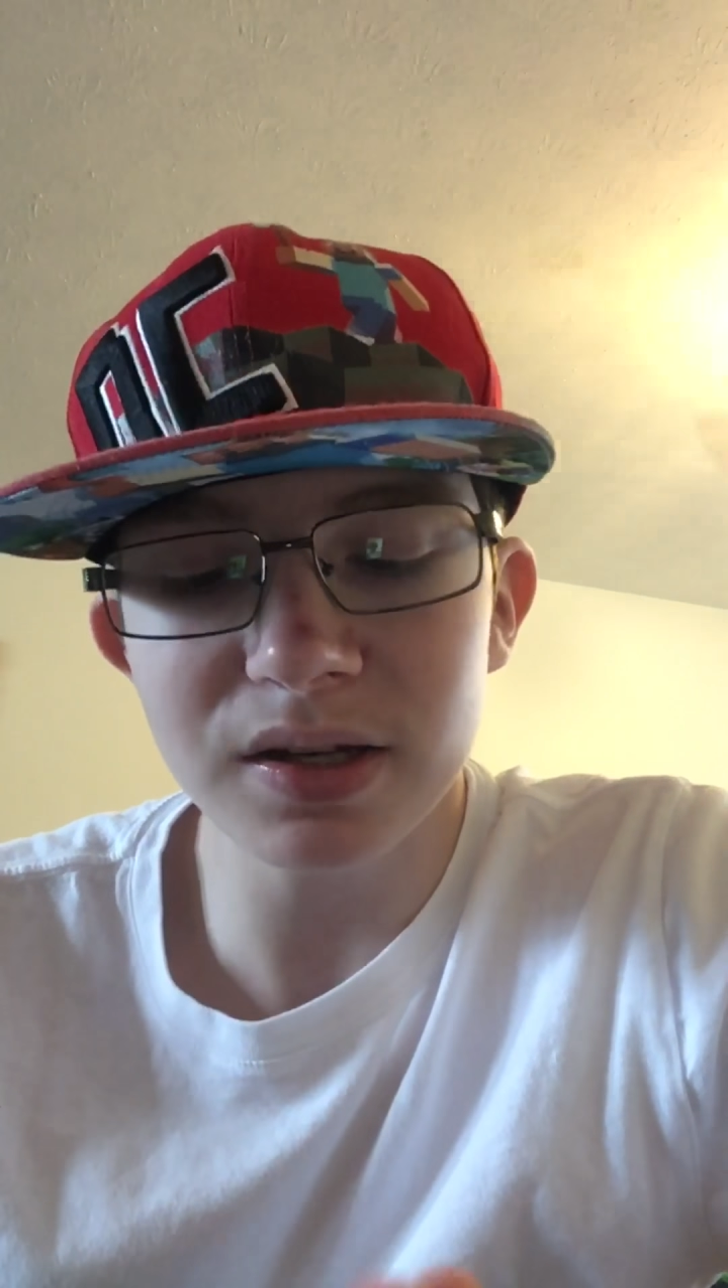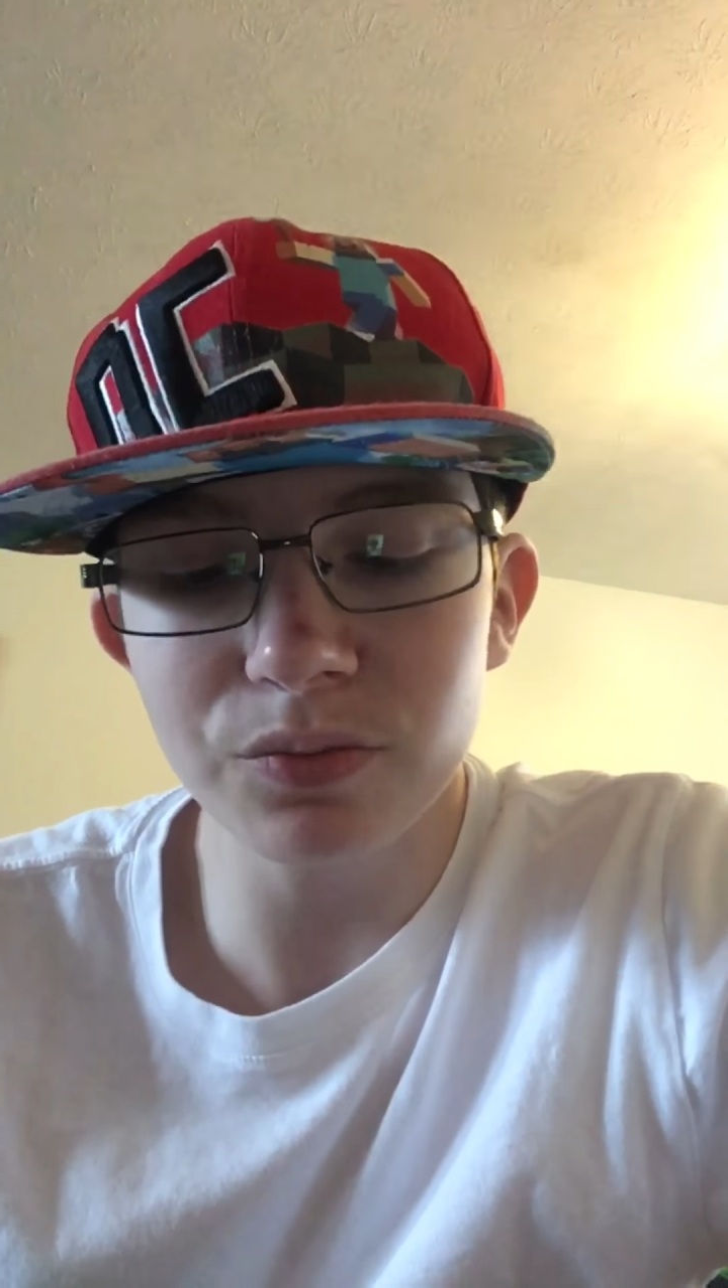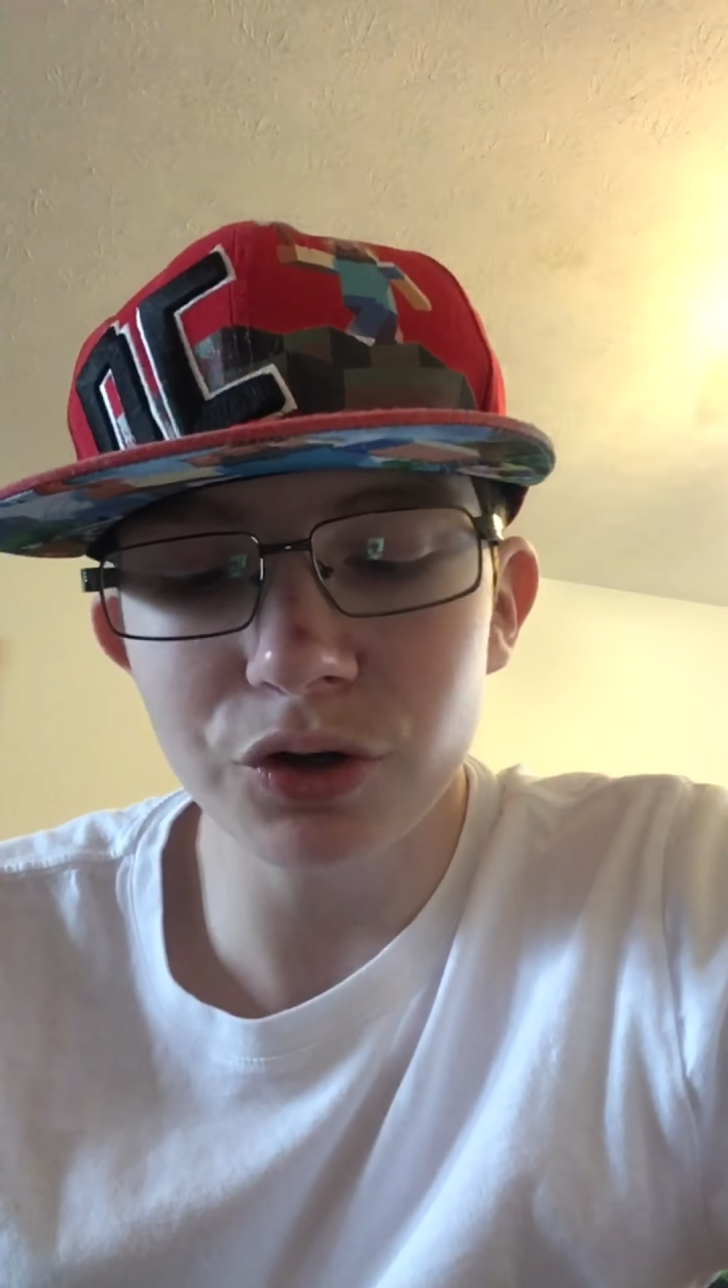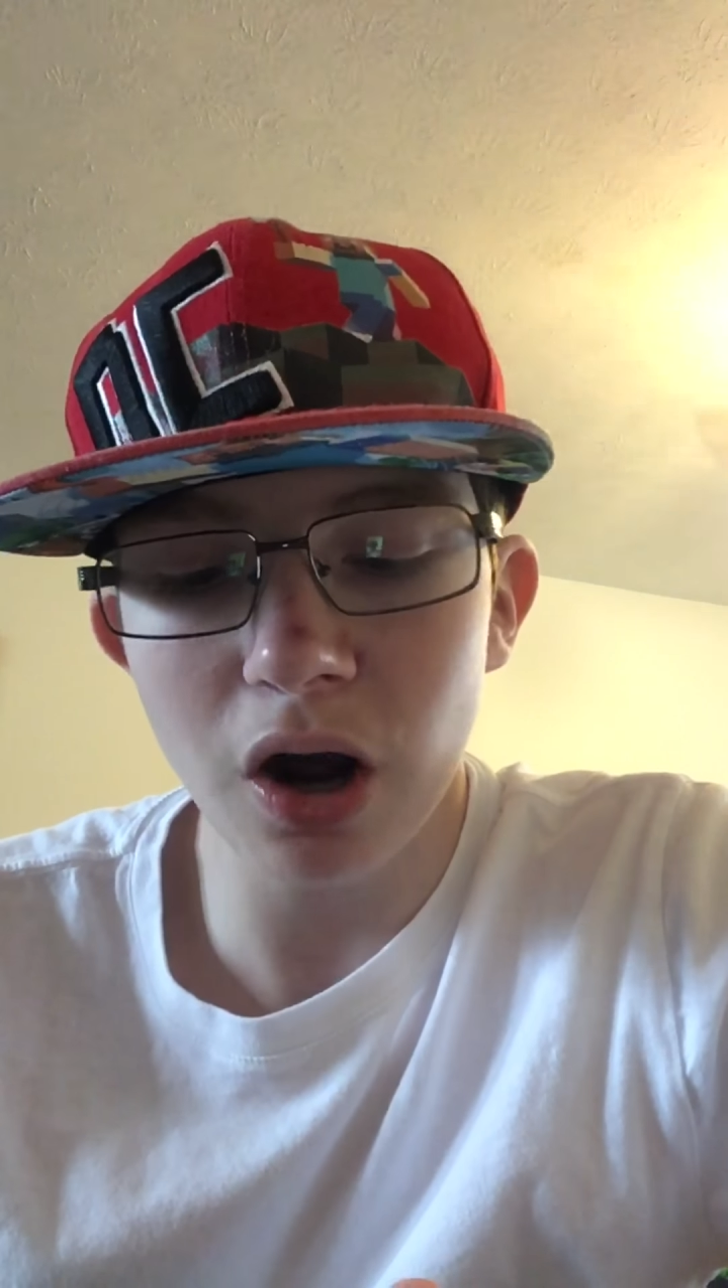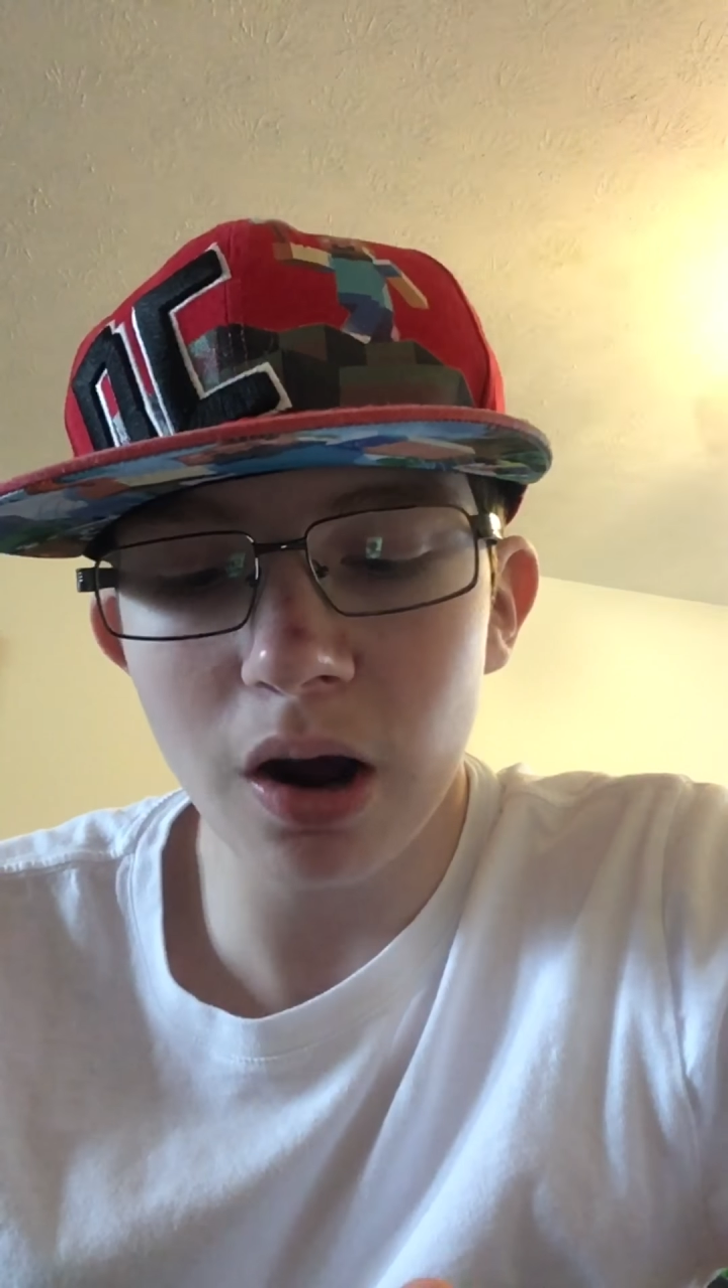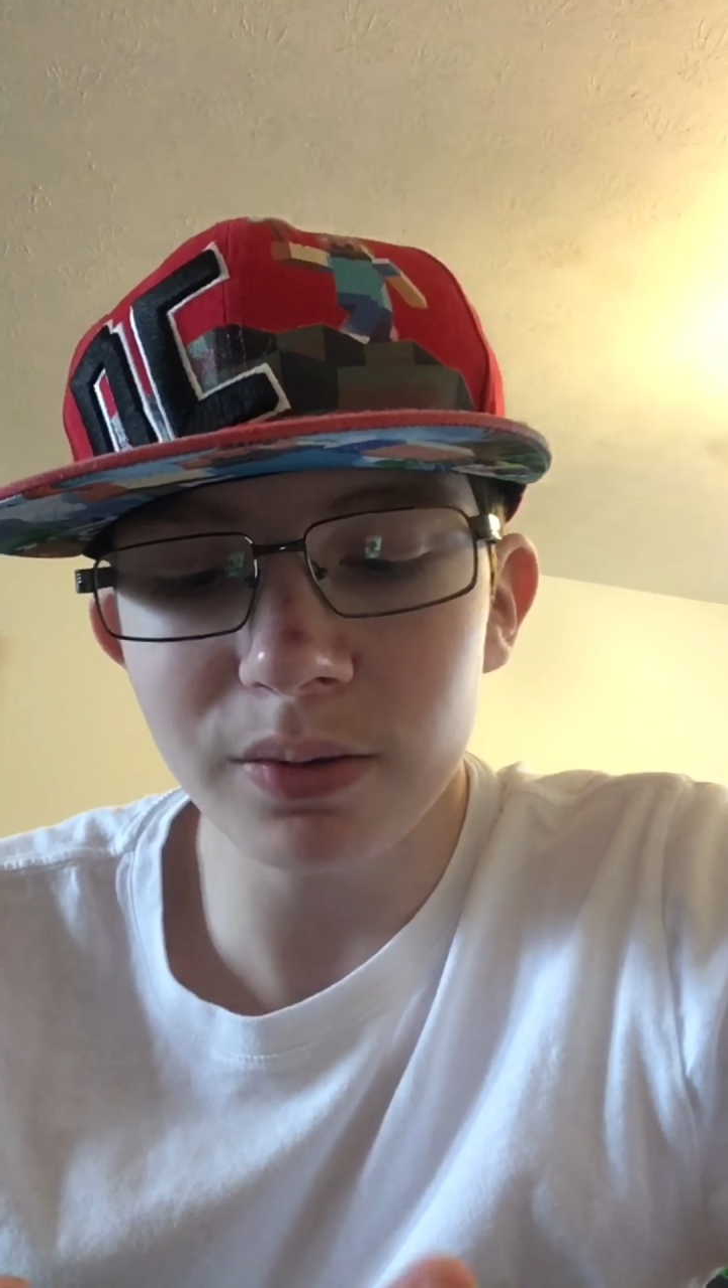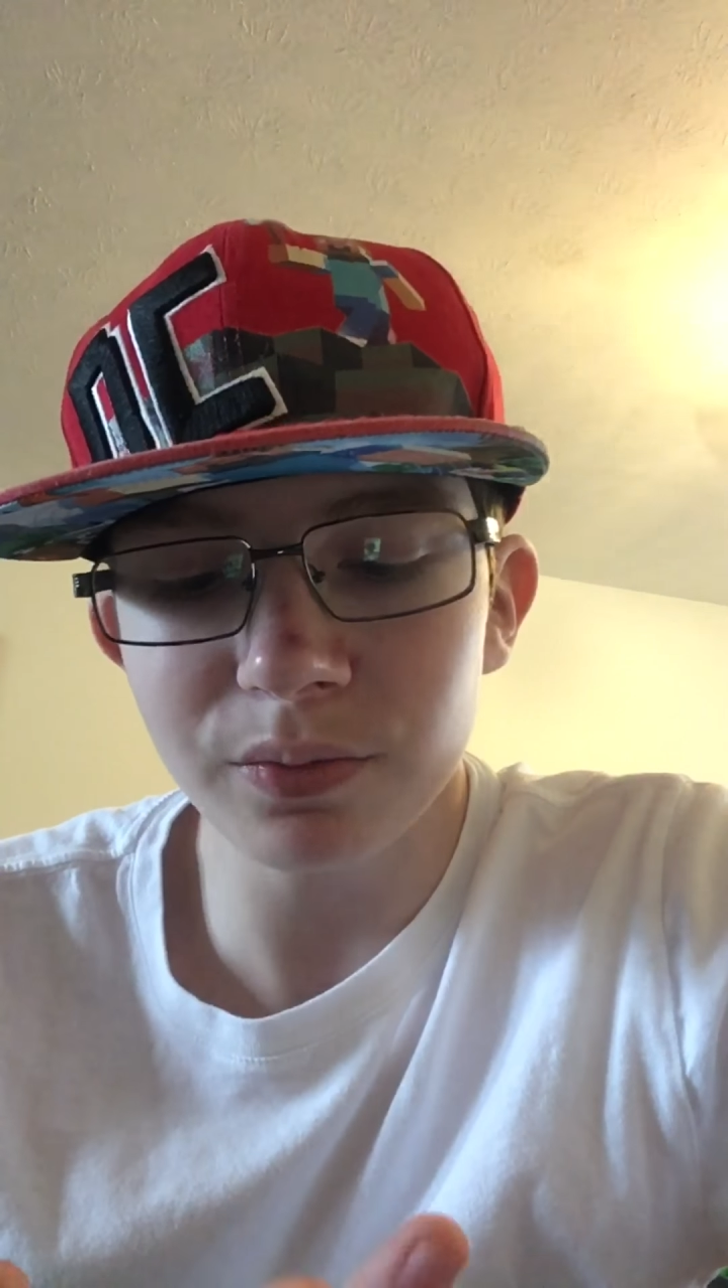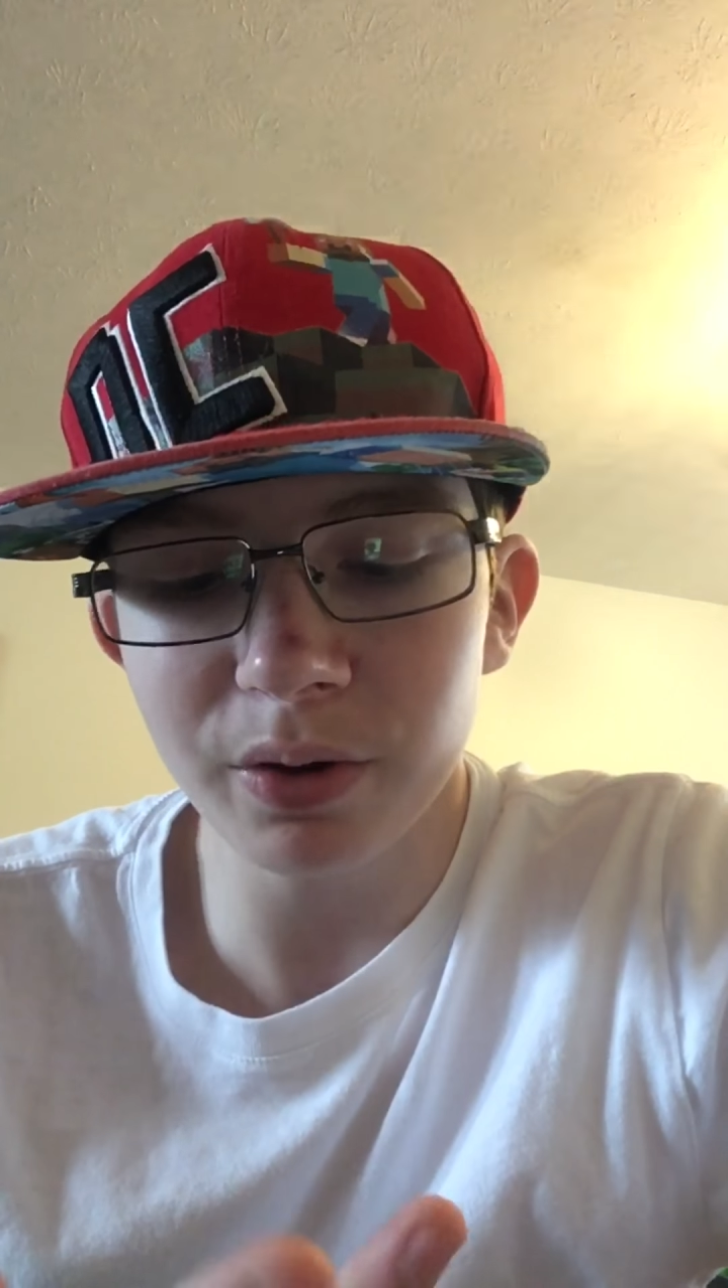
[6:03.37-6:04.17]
some jobs